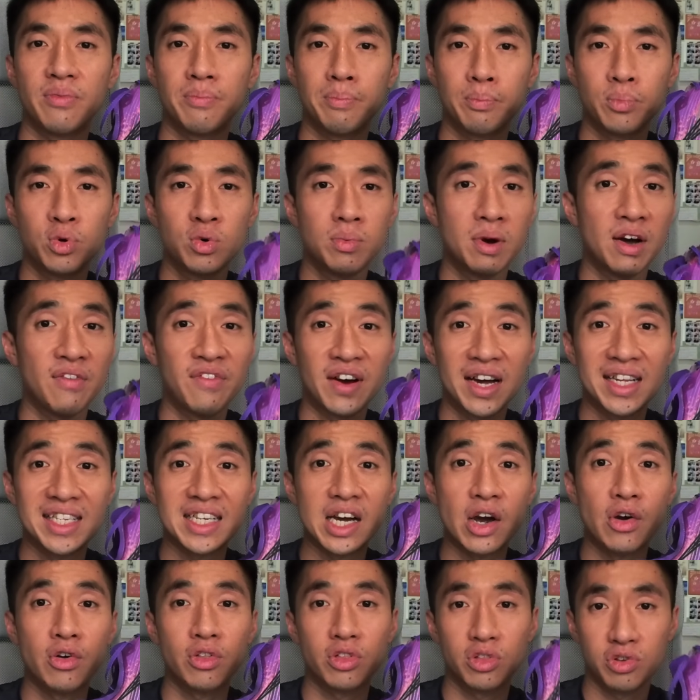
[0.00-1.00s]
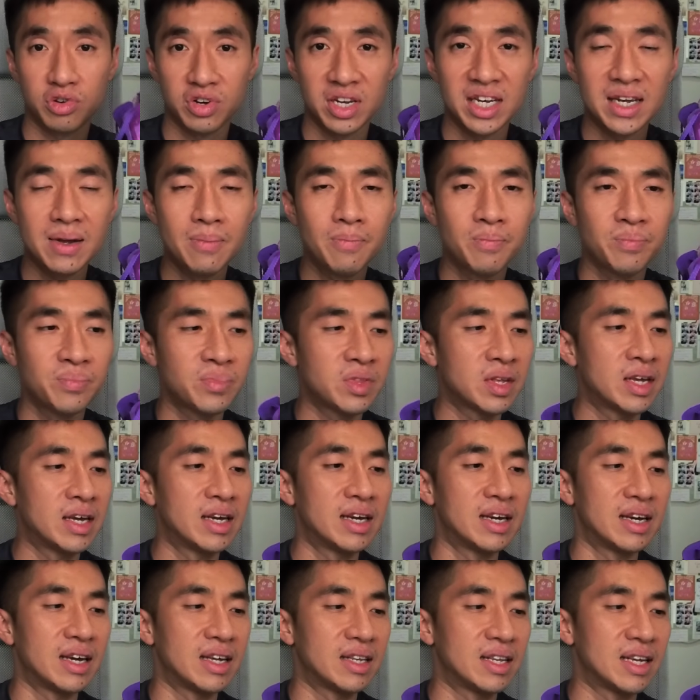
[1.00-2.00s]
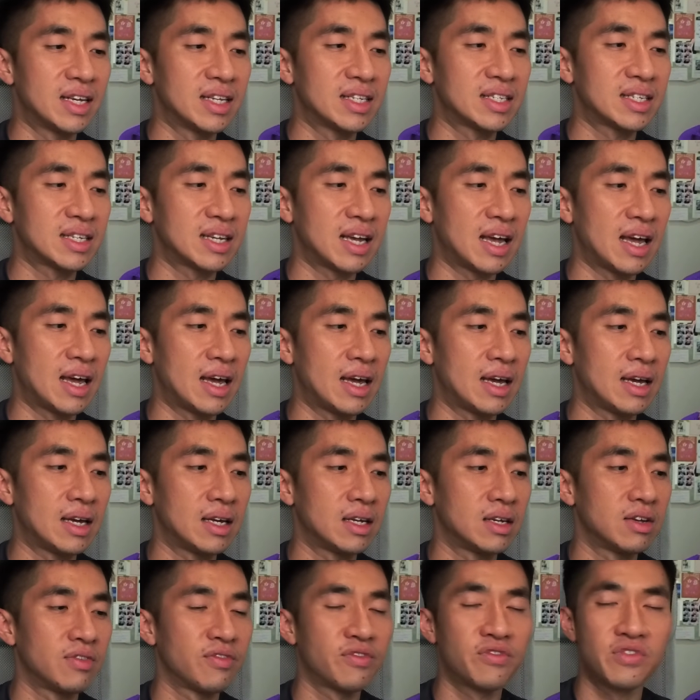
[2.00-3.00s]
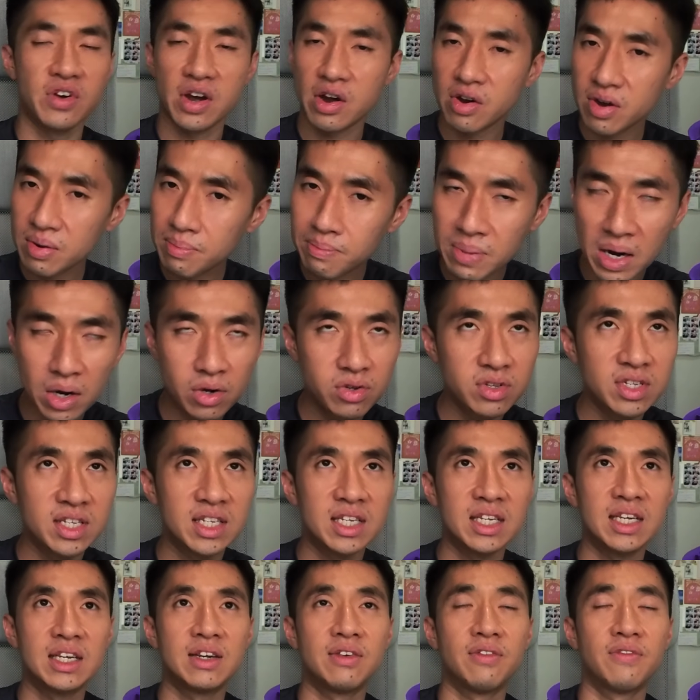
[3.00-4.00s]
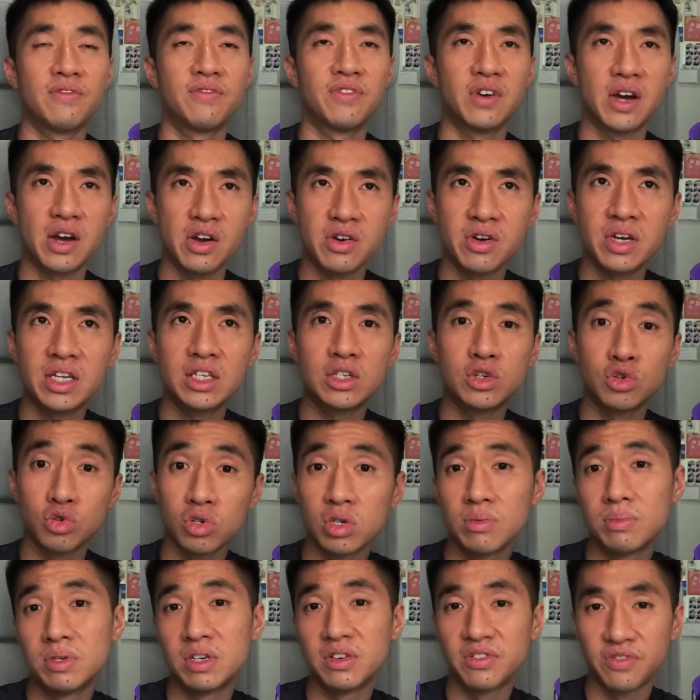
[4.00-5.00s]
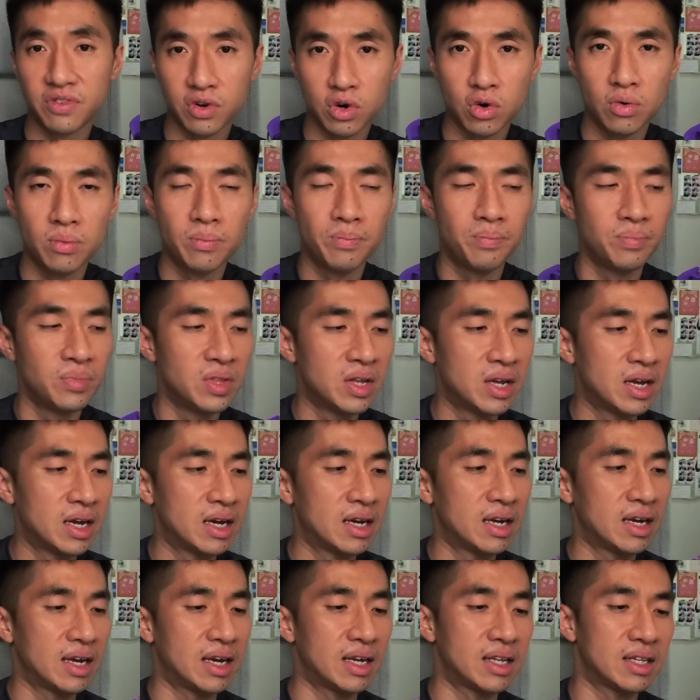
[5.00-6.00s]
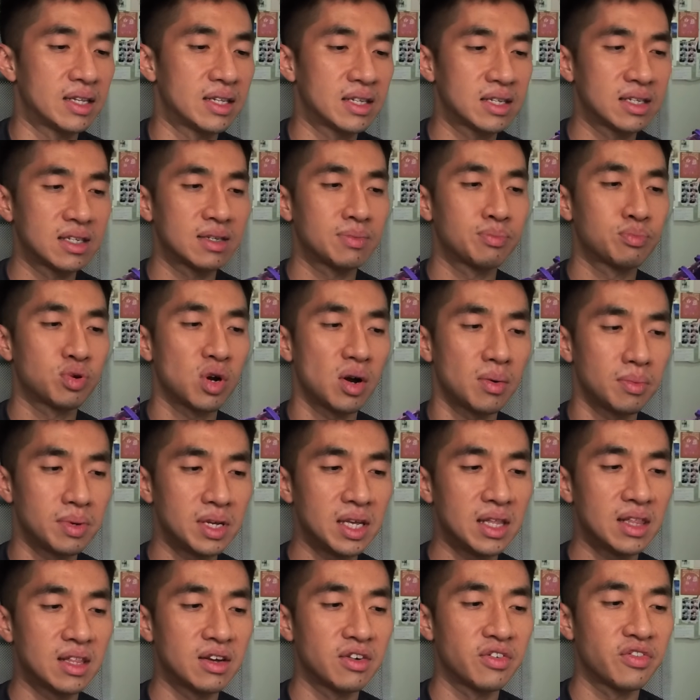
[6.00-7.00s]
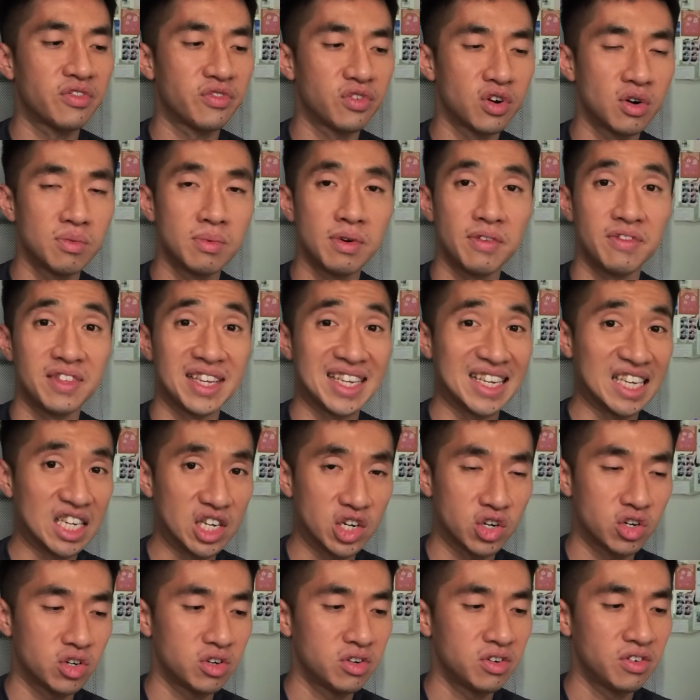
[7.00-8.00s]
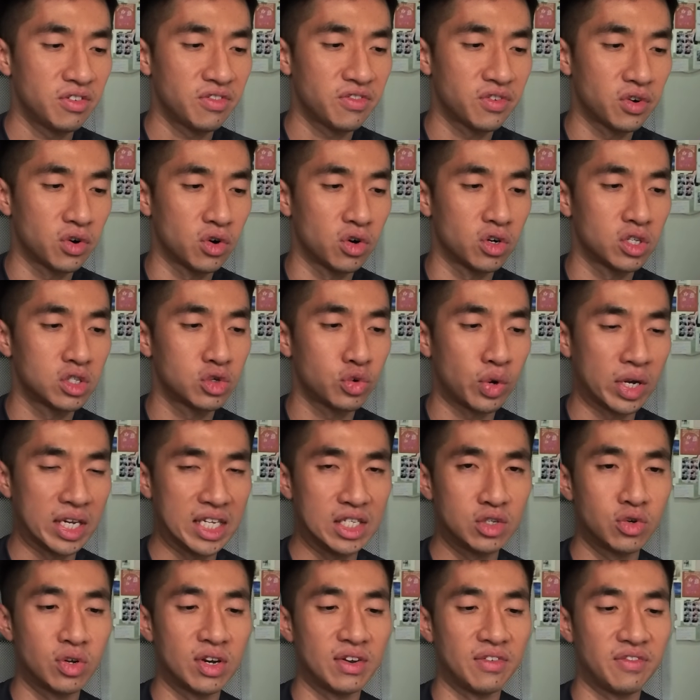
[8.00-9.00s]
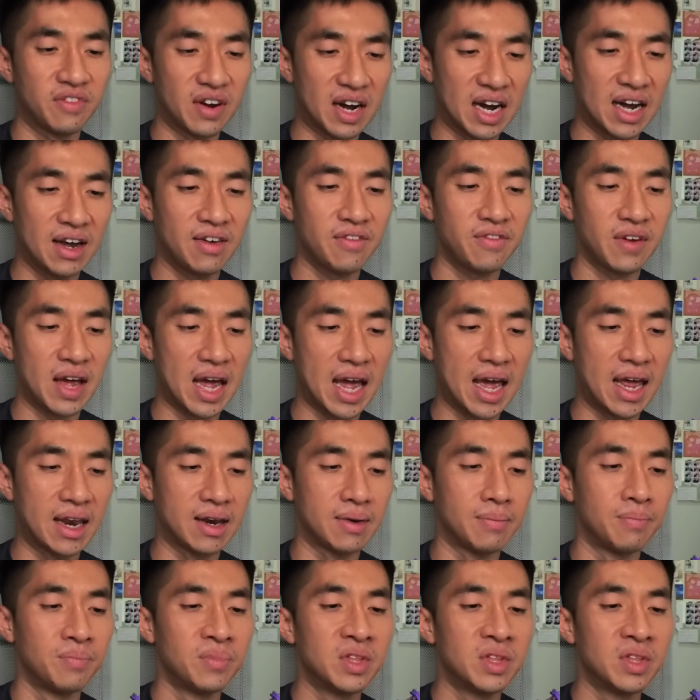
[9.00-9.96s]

Puma Fast R3. It is a very bouncy, very durable foam. It's probably the foam of the year for 2025, and